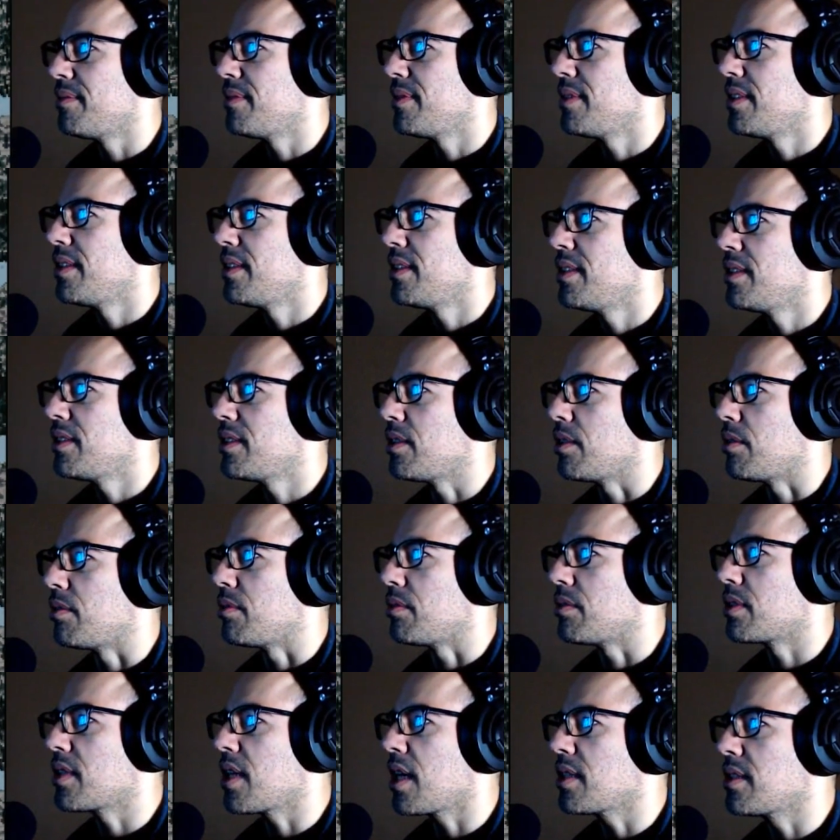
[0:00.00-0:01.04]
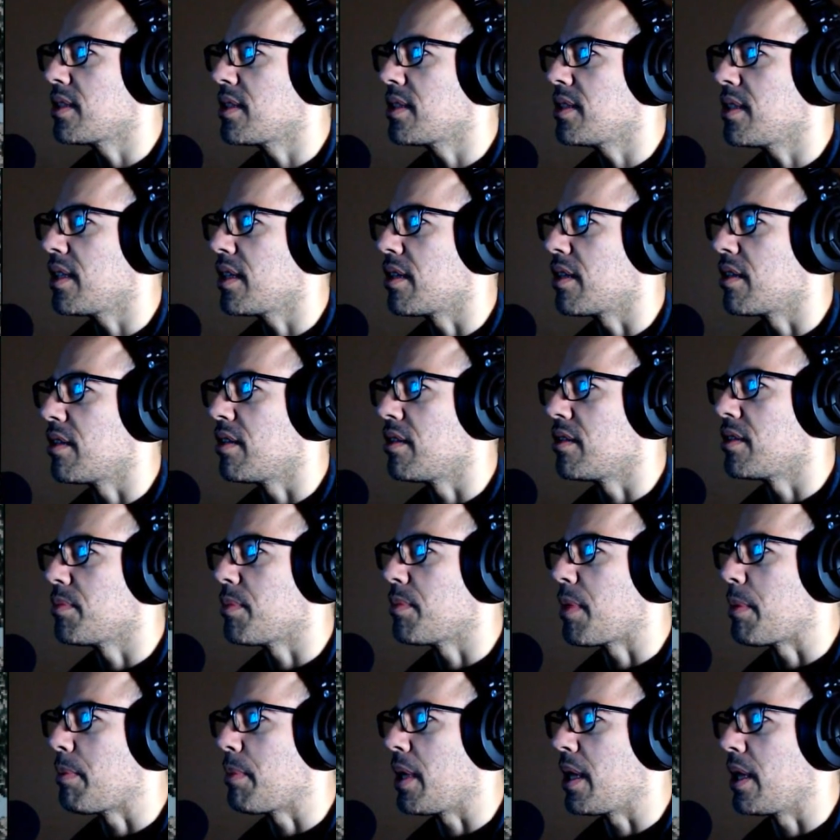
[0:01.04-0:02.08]
So, Schwarzenegger is my main
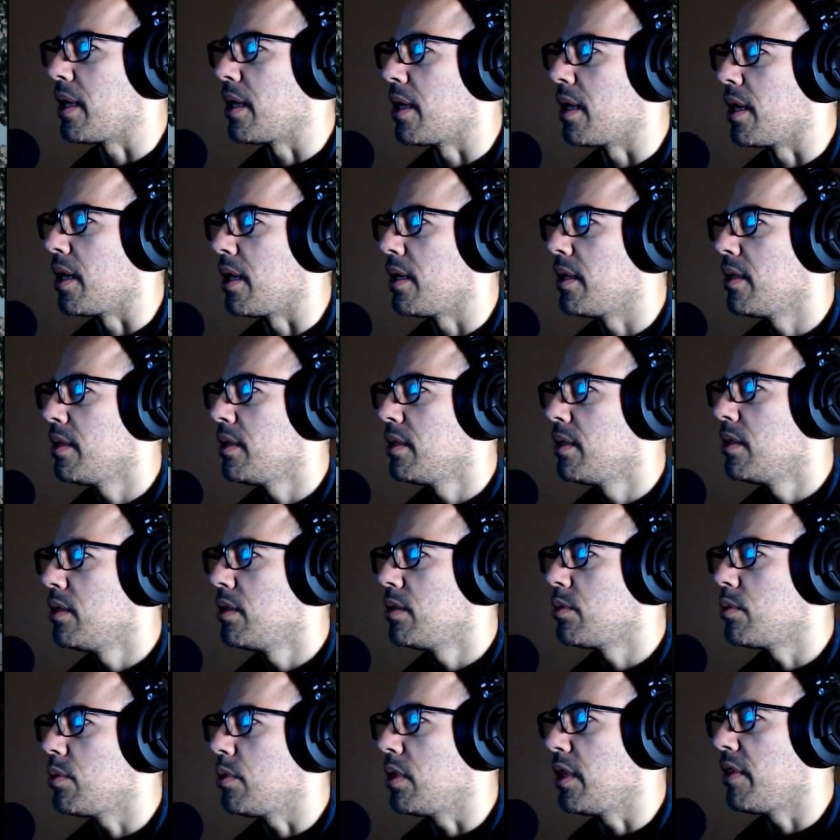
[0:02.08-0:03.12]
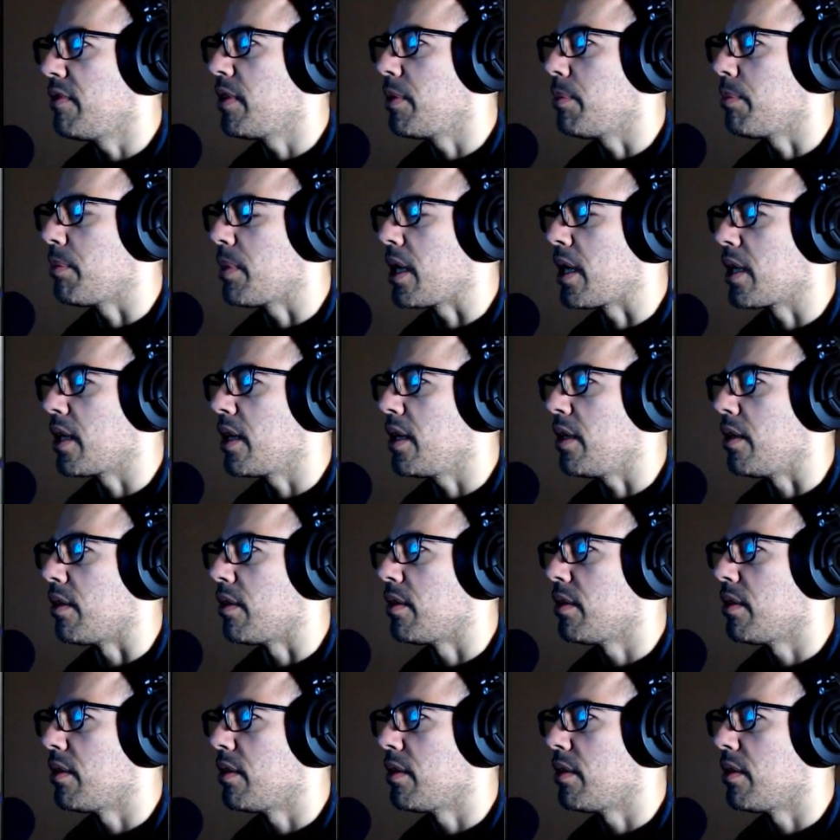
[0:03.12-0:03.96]
guy. So, we'll leave him back here.